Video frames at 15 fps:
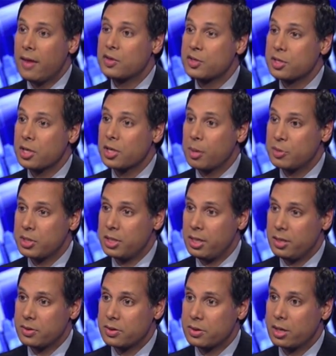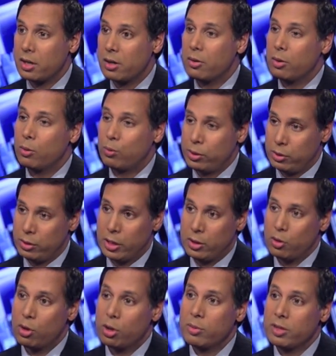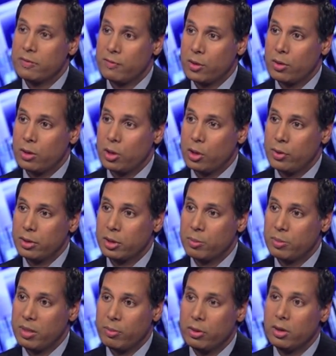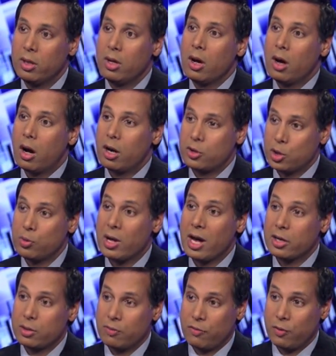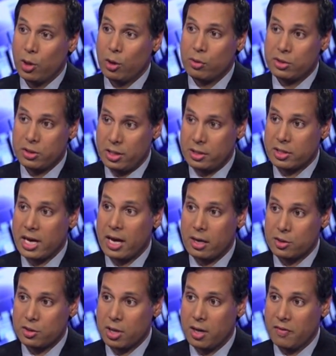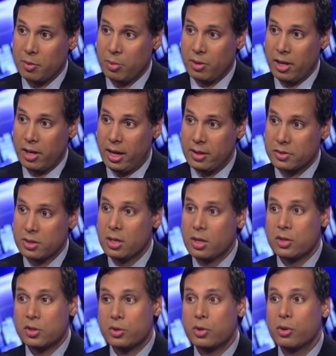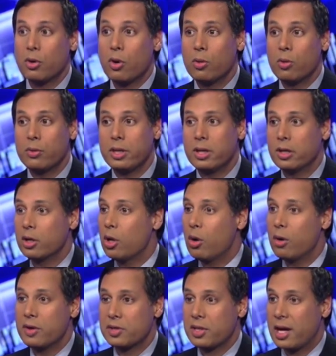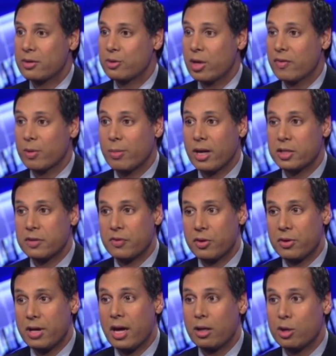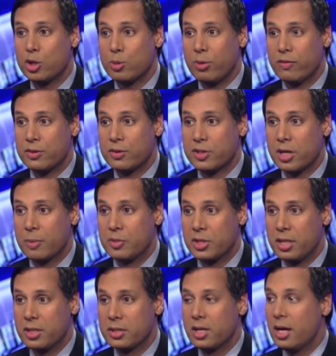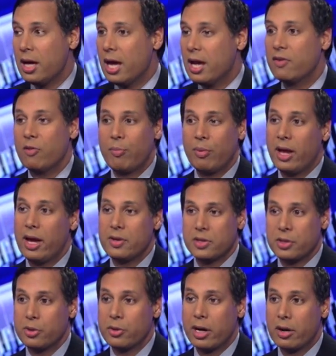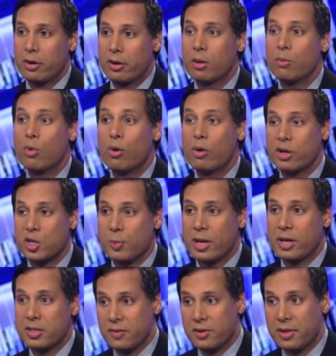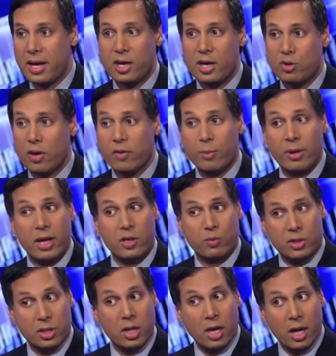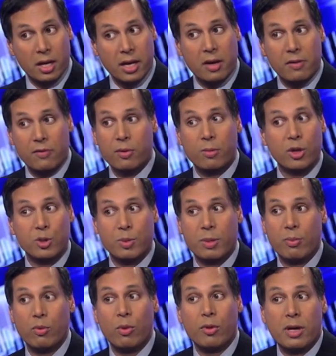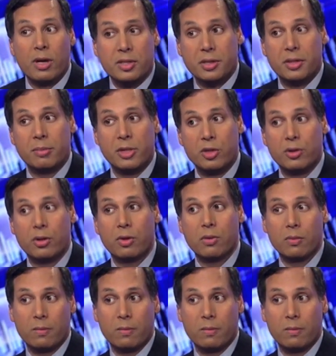and the subsidies that normally flow to low-income people do not flow to these catastrophic plans. Mm-hmm. So you're only going to go on these catastrophic plans if you're not eligible for subsidies and the plans in your area are more expensive than the catastrophic plans, which, again, for most people won't necessarily be true.